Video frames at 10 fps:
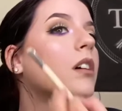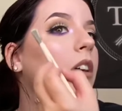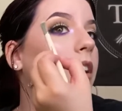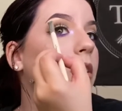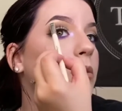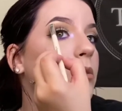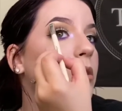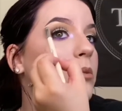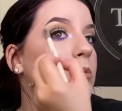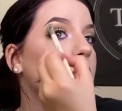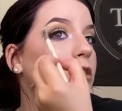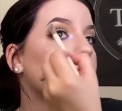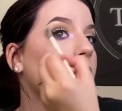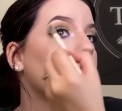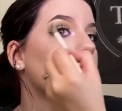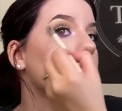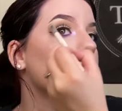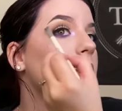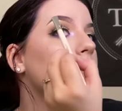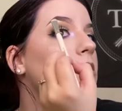I don't know what the trend is
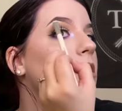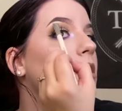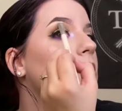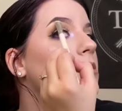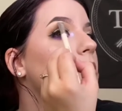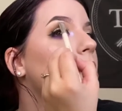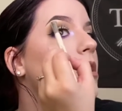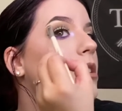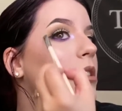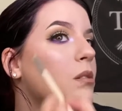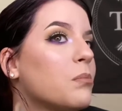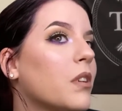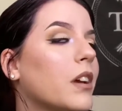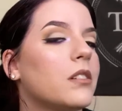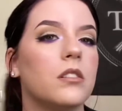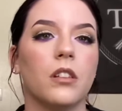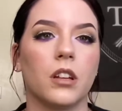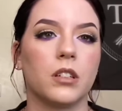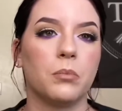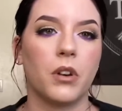these days, but I still like
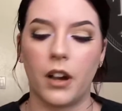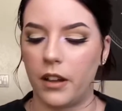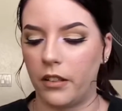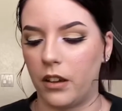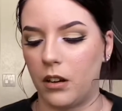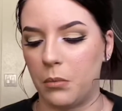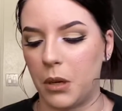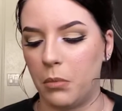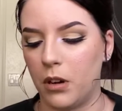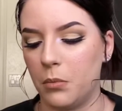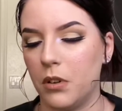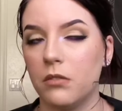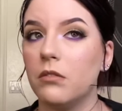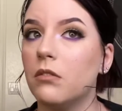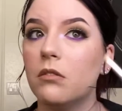to put highlight on my brow bone.